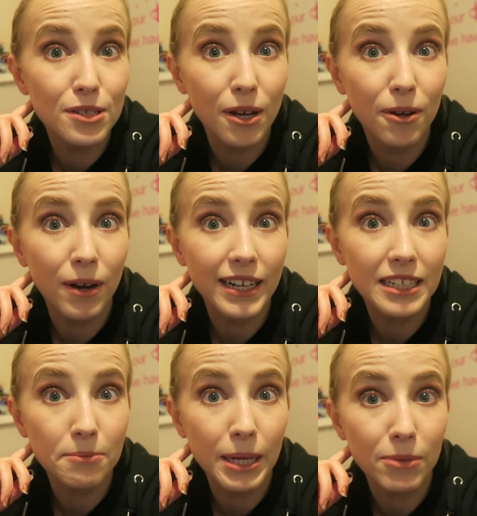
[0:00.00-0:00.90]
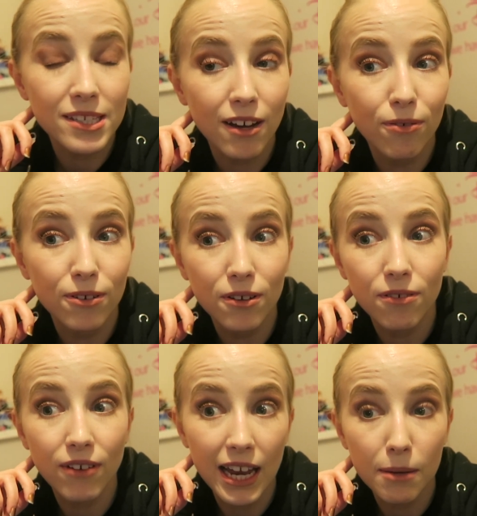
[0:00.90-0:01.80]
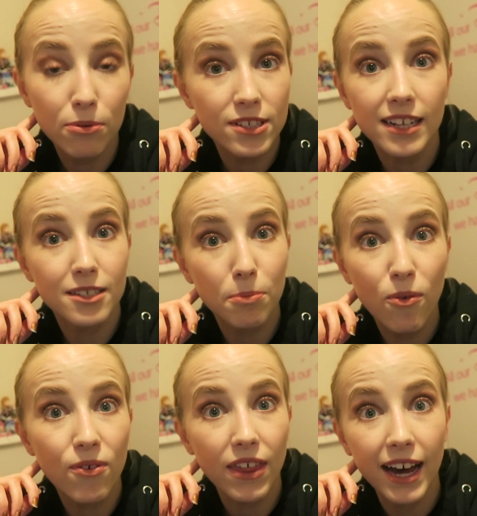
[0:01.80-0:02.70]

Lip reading: so I need to make myself look fairly presentable for